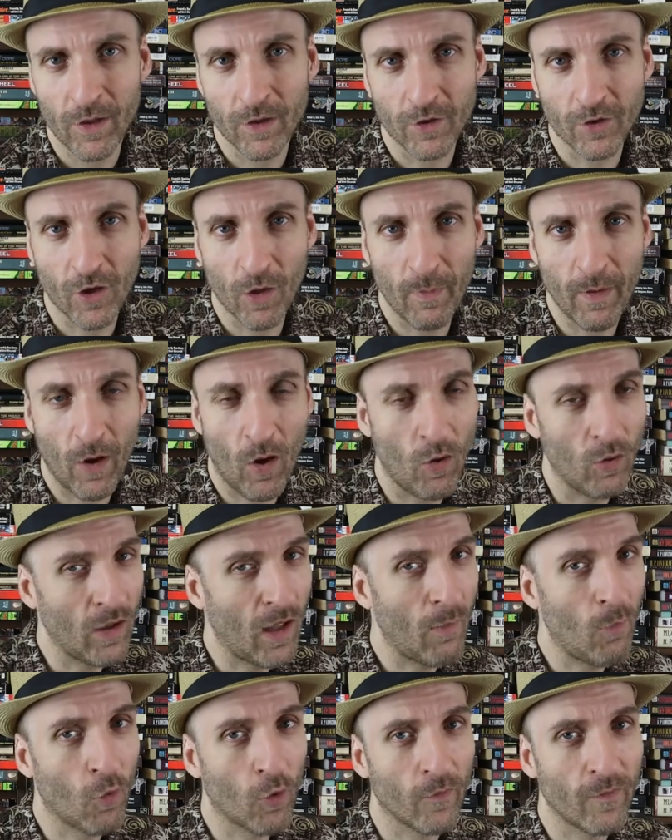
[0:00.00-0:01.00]
There's going to be a whole
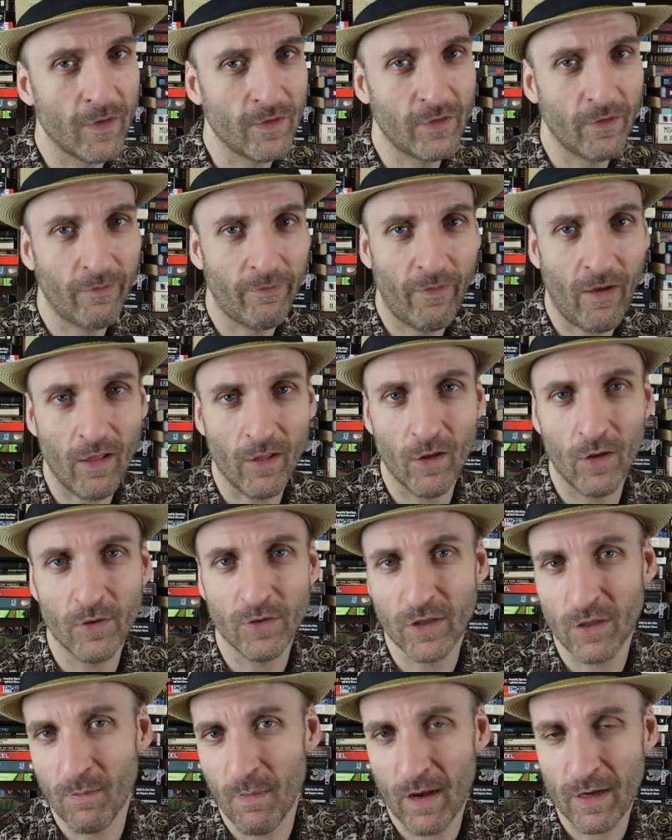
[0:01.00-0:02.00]
lot more of these to follow,
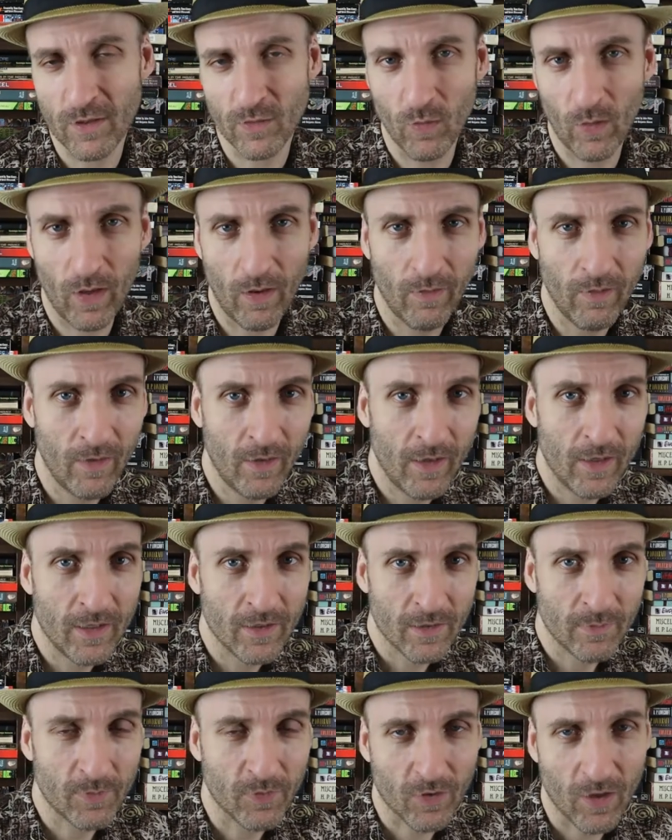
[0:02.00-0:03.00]
so you might as well
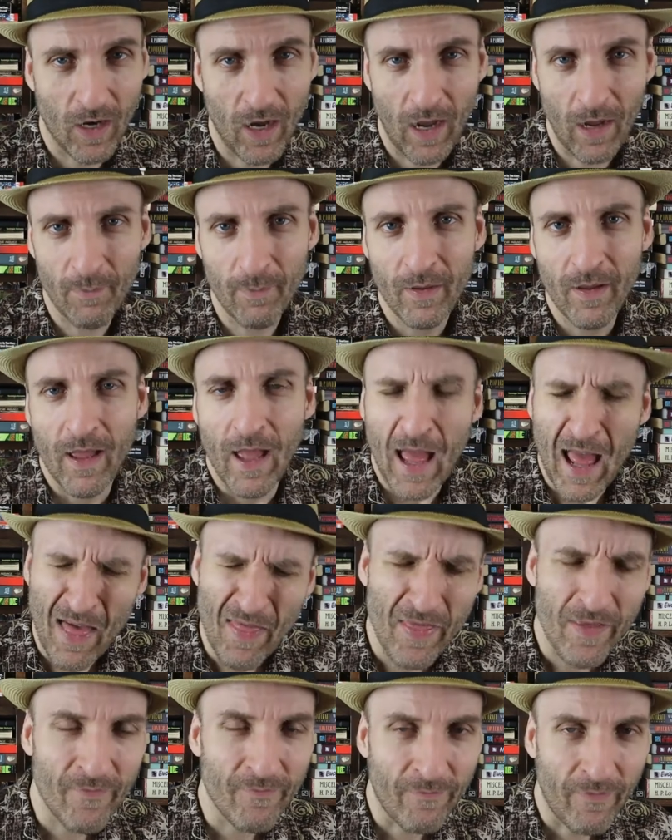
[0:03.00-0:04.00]
subscribe.
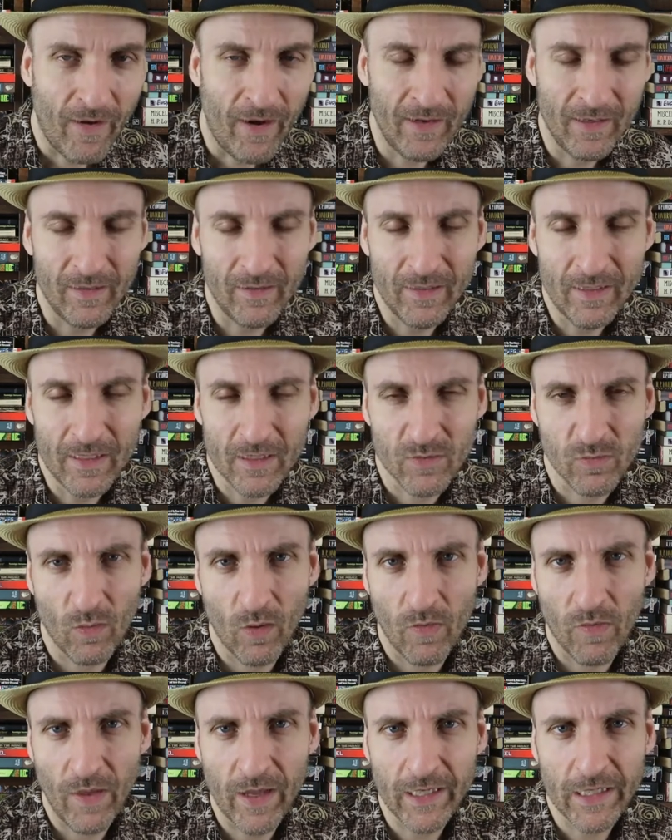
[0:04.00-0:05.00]
And then finally, I just
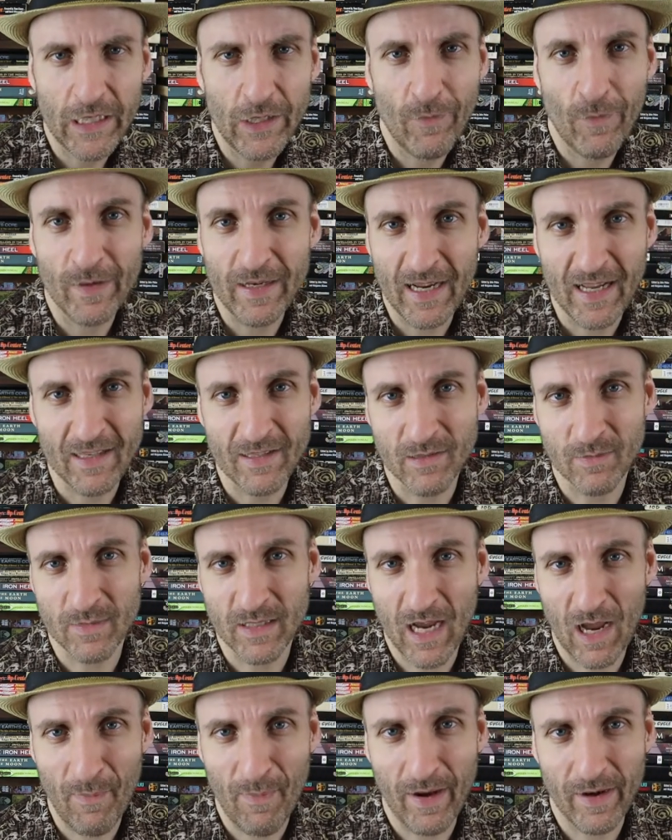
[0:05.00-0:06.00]
want to thank you for taking some
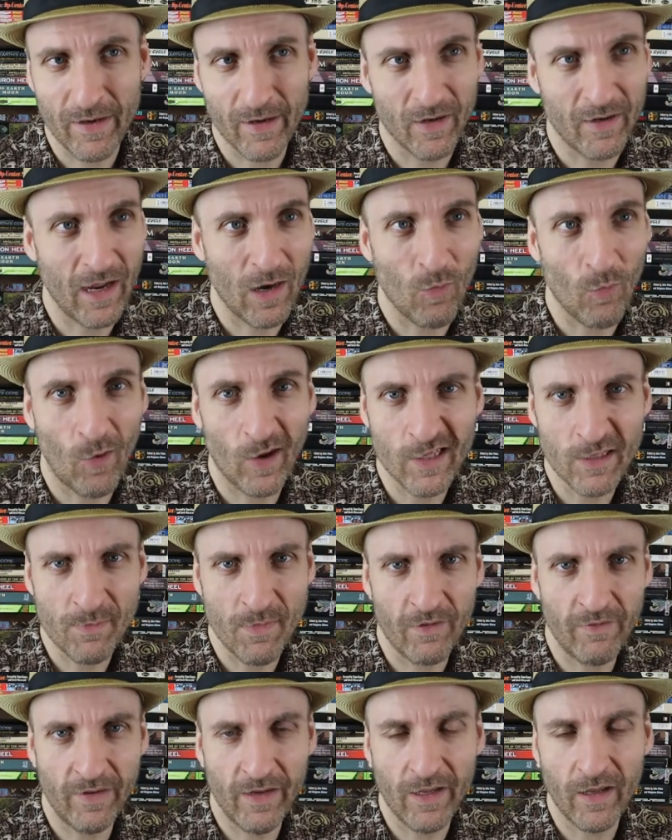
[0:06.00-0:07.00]
time out of your day and watching
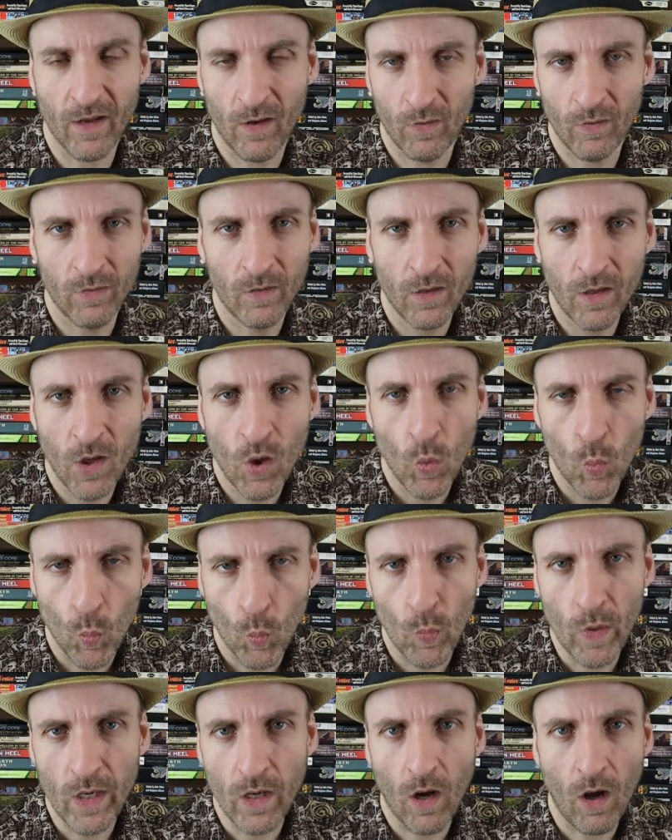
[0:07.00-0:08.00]
my video.
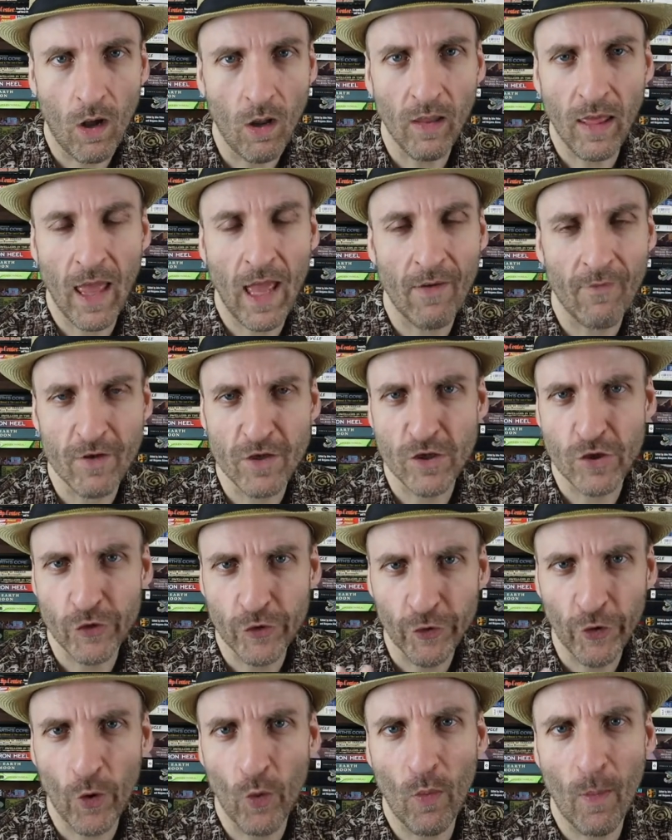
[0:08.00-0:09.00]
We all have
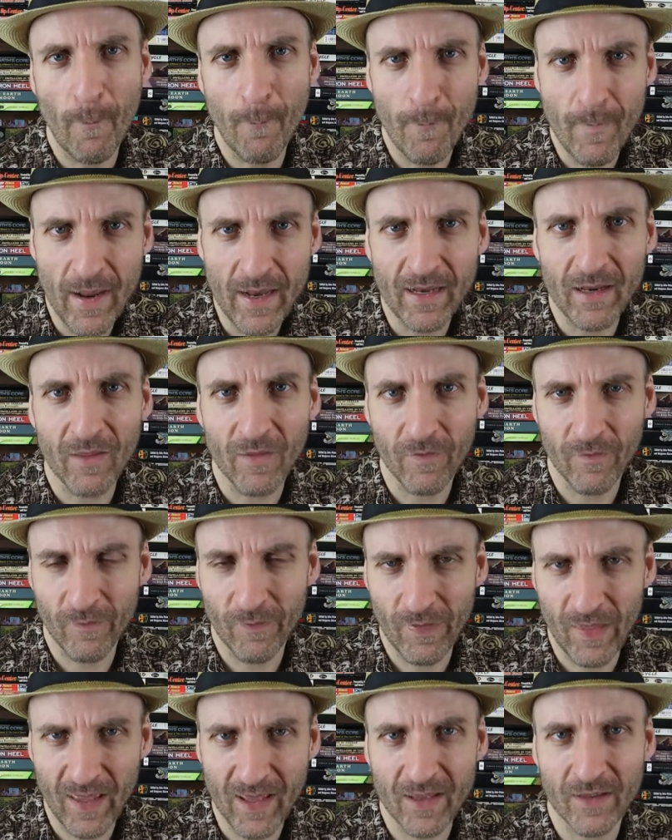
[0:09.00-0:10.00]
so many
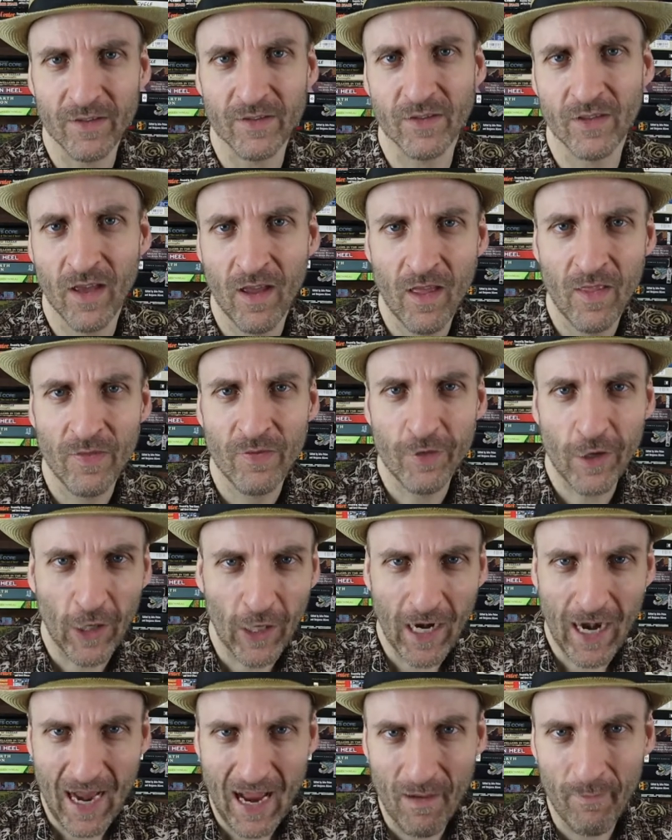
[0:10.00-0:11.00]
things that
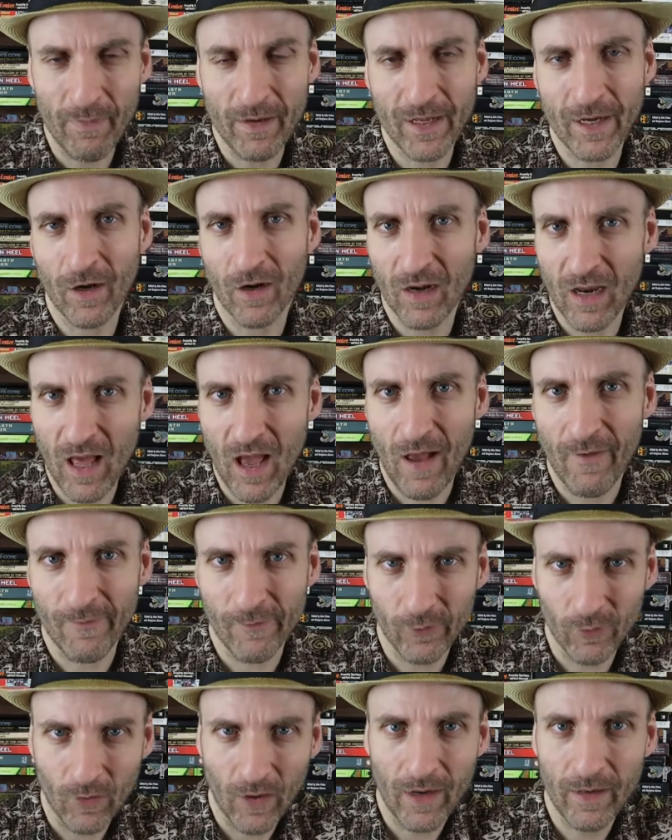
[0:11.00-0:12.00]
are happening in our
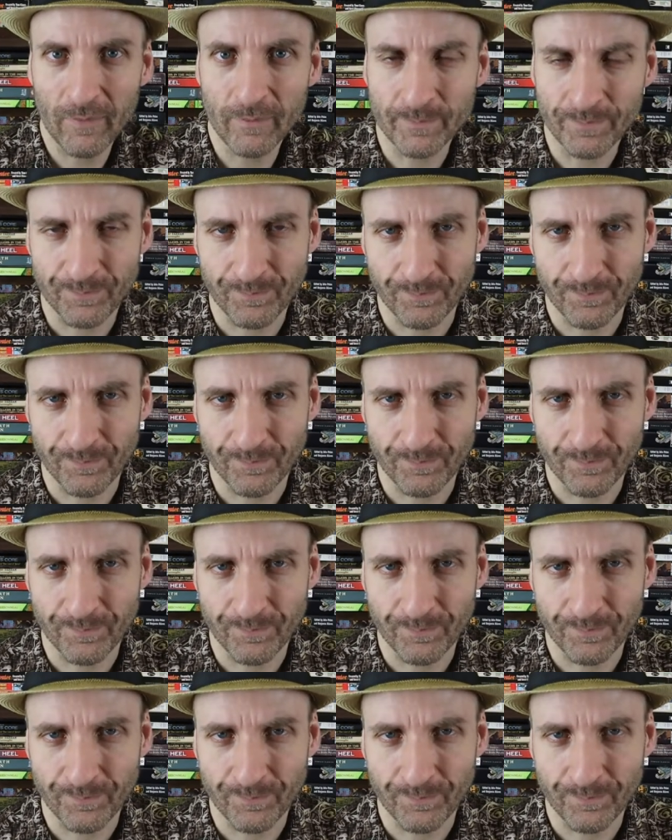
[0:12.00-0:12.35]
lives, right?